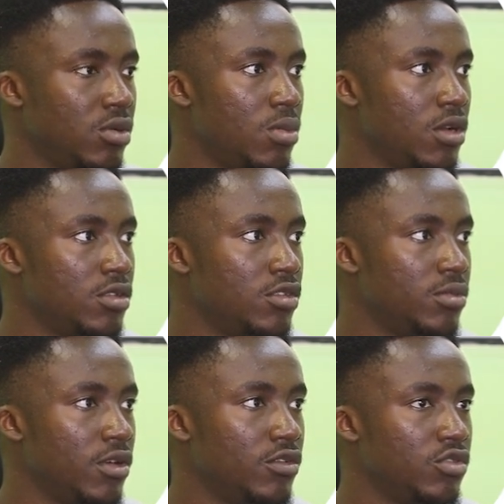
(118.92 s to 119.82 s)
Go back into
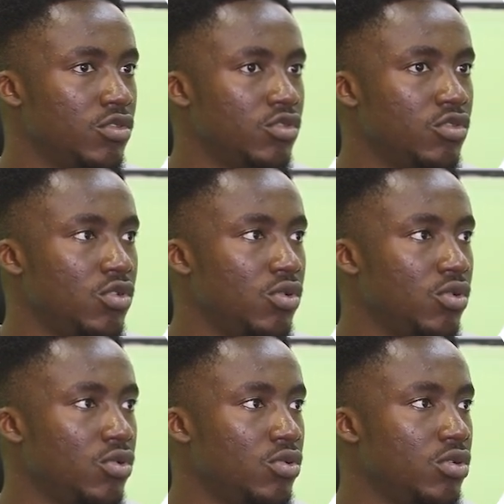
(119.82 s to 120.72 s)
my Visual Studio
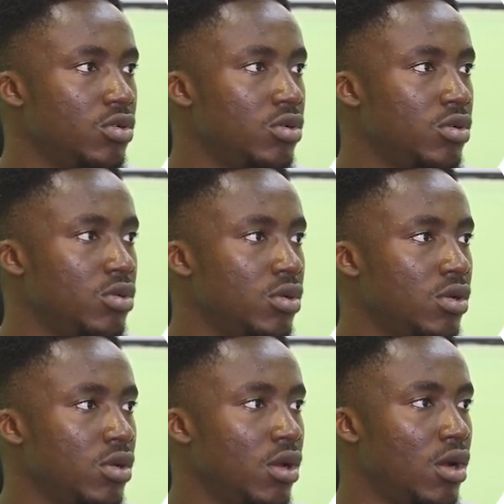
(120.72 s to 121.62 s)
Code.
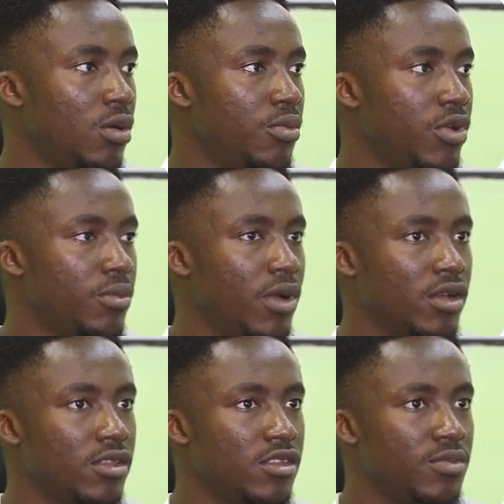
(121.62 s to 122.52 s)
I'll bring back this